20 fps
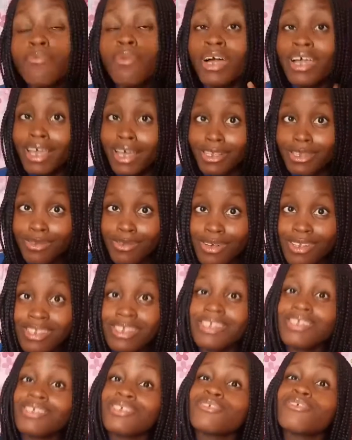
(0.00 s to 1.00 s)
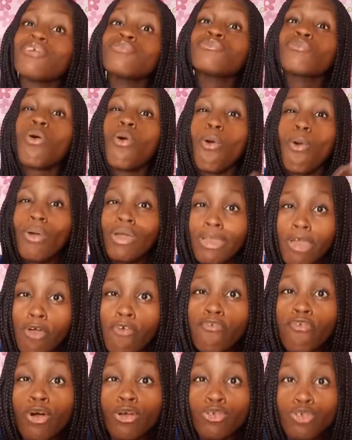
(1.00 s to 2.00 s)
But guess what? It is also okay
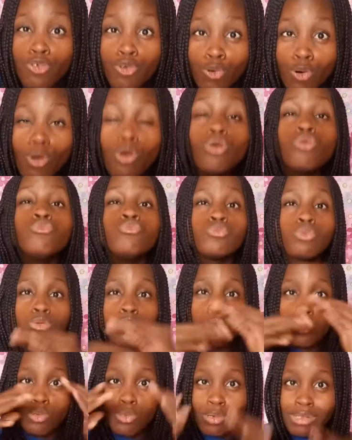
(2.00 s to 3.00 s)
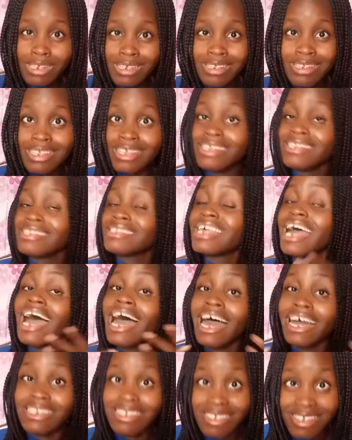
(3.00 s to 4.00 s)
for you not to know these things
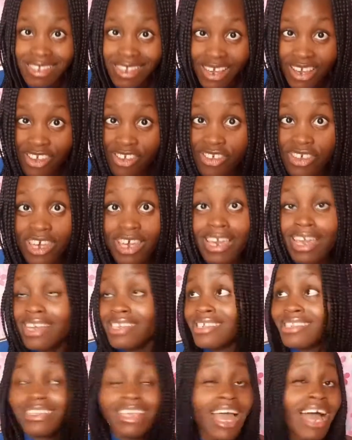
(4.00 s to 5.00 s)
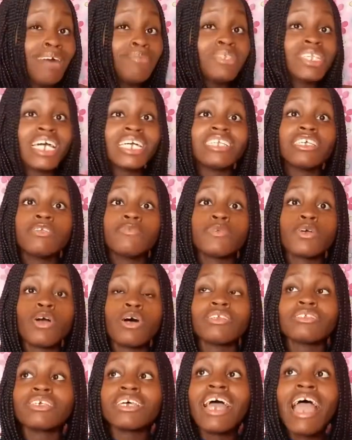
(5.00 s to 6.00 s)
at this age. Yes, I'm saying this
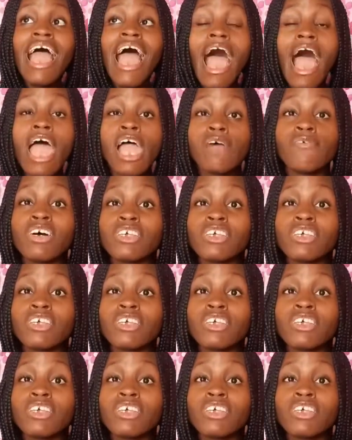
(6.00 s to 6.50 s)
because I have